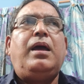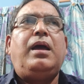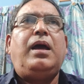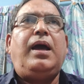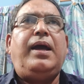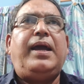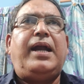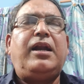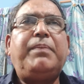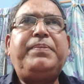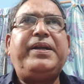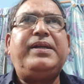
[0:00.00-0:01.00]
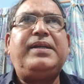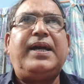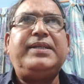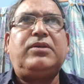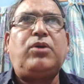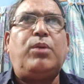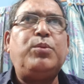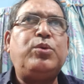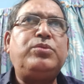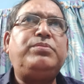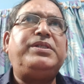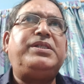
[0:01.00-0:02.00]
adopted as a
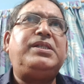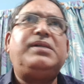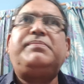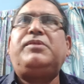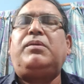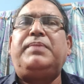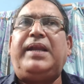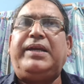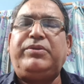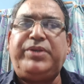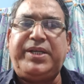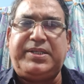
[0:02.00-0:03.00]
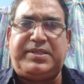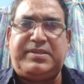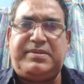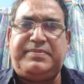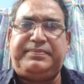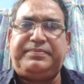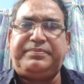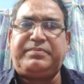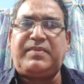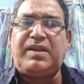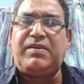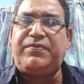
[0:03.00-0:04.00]
common medium of language
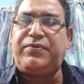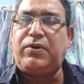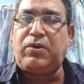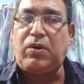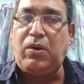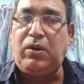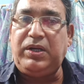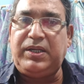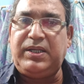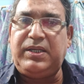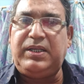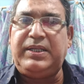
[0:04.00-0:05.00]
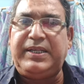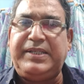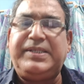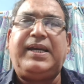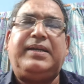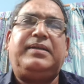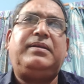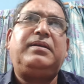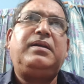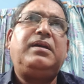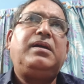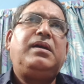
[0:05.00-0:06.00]
for all in India.
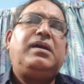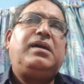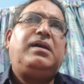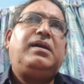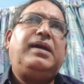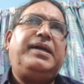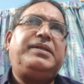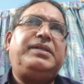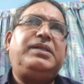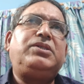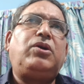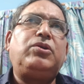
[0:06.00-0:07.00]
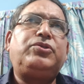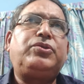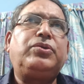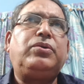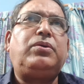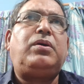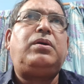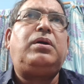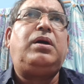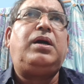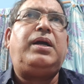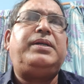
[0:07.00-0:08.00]
And it
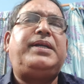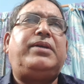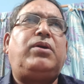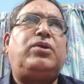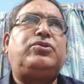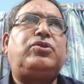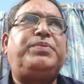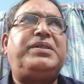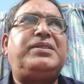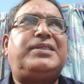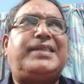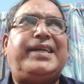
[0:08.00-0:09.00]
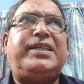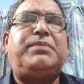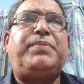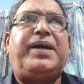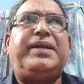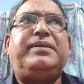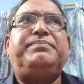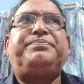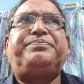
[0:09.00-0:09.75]
has also been said by